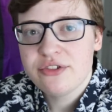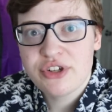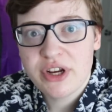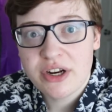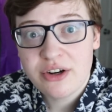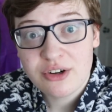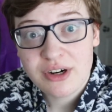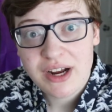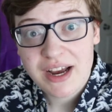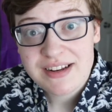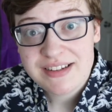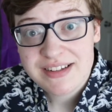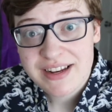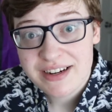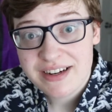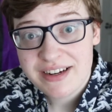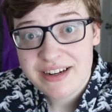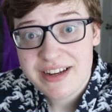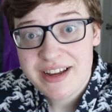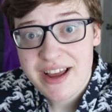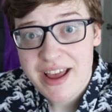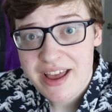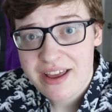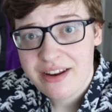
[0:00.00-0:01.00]
gender
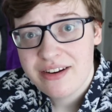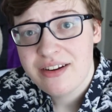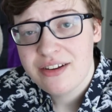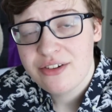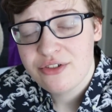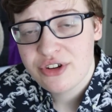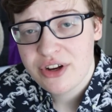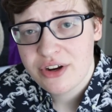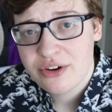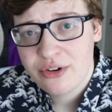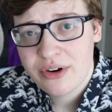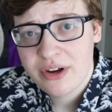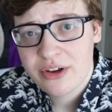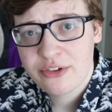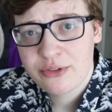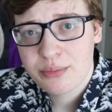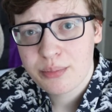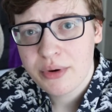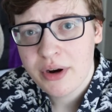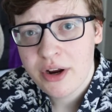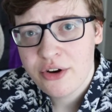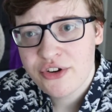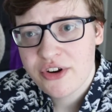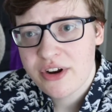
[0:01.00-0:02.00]
identity and gender
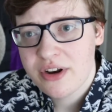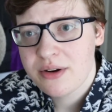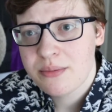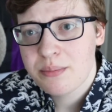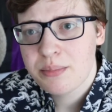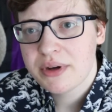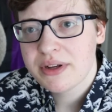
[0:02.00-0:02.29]
expression,